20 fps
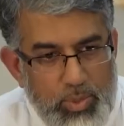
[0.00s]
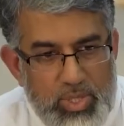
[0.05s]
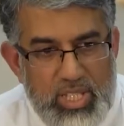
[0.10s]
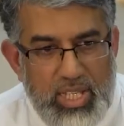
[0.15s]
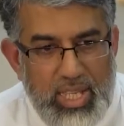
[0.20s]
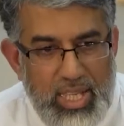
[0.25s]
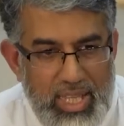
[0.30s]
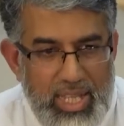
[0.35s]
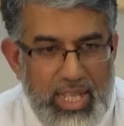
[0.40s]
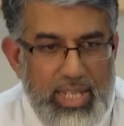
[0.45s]
was
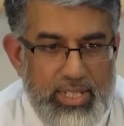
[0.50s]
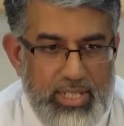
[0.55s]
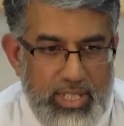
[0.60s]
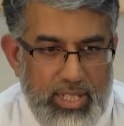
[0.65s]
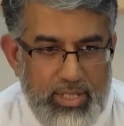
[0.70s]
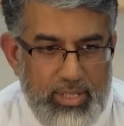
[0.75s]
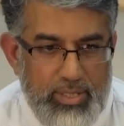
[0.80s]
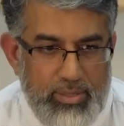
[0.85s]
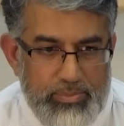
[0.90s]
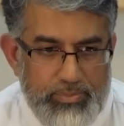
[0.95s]

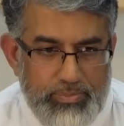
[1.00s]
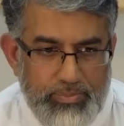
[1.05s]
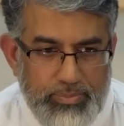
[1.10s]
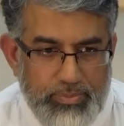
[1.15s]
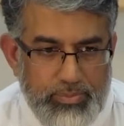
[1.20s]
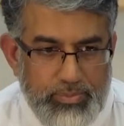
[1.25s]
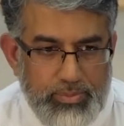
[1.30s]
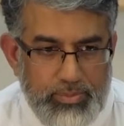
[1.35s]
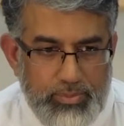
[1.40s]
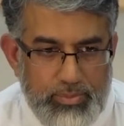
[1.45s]
collated
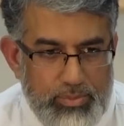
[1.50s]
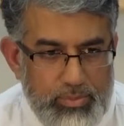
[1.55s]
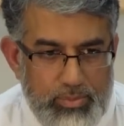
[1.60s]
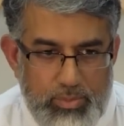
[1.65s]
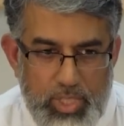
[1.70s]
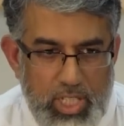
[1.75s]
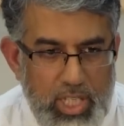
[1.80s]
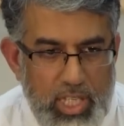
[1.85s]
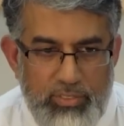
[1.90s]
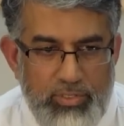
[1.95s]

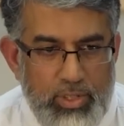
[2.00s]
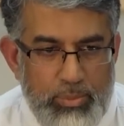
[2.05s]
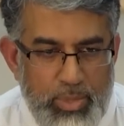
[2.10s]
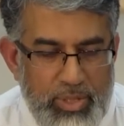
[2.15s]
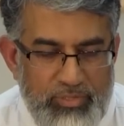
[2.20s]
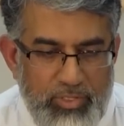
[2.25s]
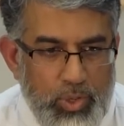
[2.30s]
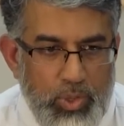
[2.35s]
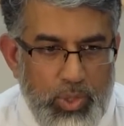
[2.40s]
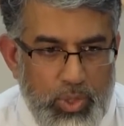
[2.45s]
even
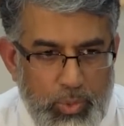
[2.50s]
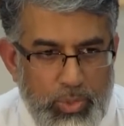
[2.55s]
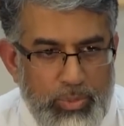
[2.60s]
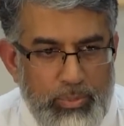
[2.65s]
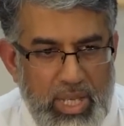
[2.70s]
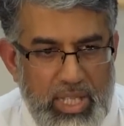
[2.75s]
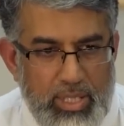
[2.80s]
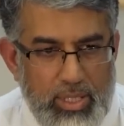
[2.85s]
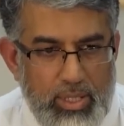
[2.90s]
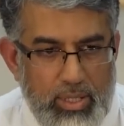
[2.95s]
before
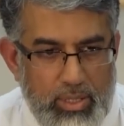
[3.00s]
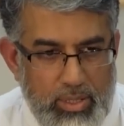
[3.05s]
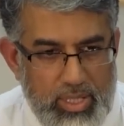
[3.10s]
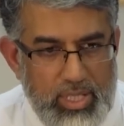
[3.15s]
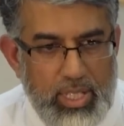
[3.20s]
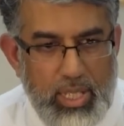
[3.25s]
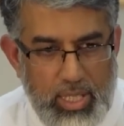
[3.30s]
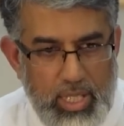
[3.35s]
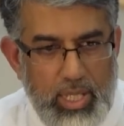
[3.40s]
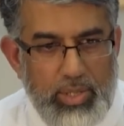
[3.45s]
Uthman
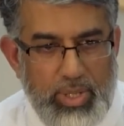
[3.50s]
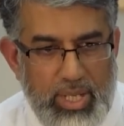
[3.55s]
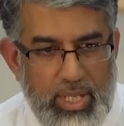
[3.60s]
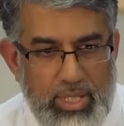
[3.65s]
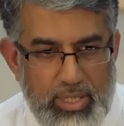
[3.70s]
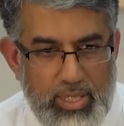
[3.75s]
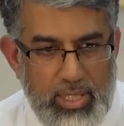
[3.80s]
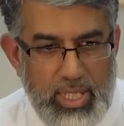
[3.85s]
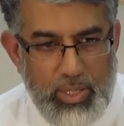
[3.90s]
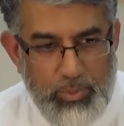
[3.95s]
radiallahu
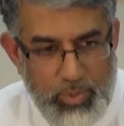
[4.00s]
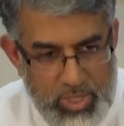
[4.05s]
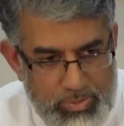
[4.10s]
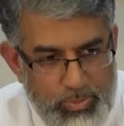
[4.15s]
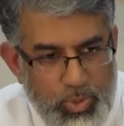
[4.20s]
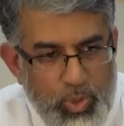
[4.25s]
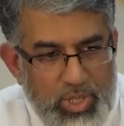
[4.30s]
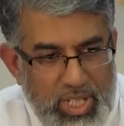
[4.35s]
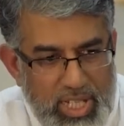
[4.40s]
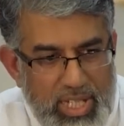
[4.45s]
anhu. It was
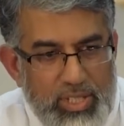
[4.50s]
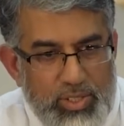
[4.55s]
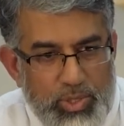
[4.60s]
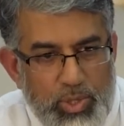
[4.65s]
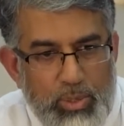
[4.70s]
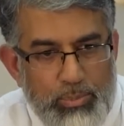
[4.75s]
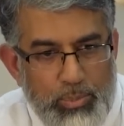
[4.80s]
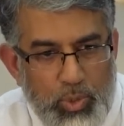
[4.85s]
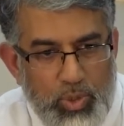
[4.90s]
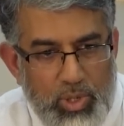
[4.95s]
put
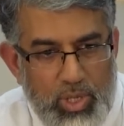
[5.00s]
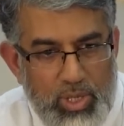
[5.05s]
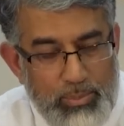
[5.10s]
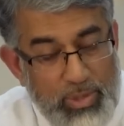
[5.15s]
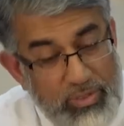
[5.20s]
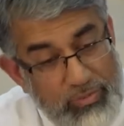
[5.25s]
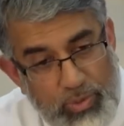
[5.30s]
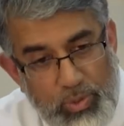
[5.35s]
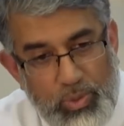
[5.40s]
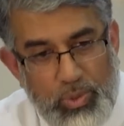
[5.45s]
into a book
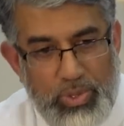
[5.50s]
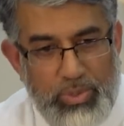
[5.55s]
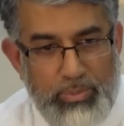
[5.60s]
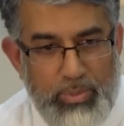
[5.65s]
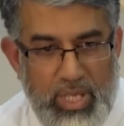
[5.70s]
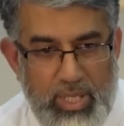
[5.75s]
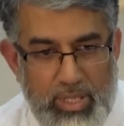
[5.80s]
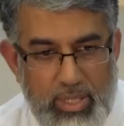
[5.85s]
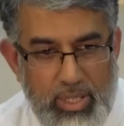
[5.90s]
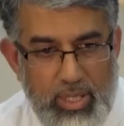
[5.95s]
before
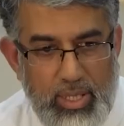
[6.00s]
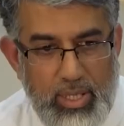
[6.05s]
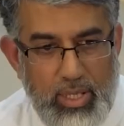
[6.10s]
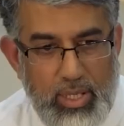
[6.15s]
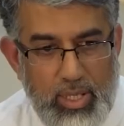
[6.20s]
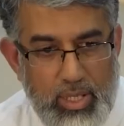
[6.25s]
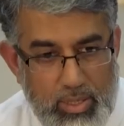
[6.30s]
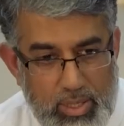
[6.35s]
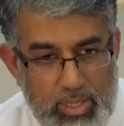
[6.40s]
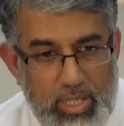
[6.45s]
Uthman
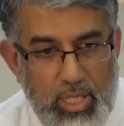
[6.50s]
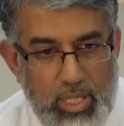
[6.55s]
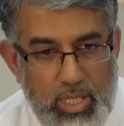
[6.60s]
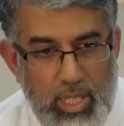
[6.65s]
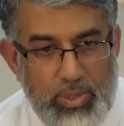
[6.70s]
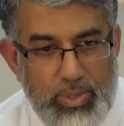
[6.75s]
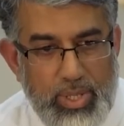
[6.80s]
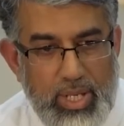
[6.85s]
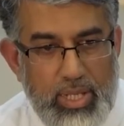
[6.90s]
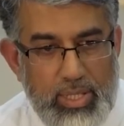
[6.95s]

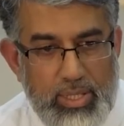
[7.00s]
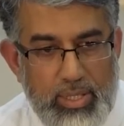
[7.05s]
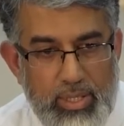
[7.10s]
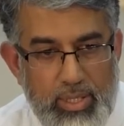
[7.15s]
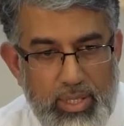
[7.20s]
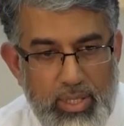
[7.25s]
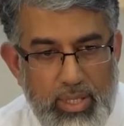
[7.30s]
radiallahu anhu.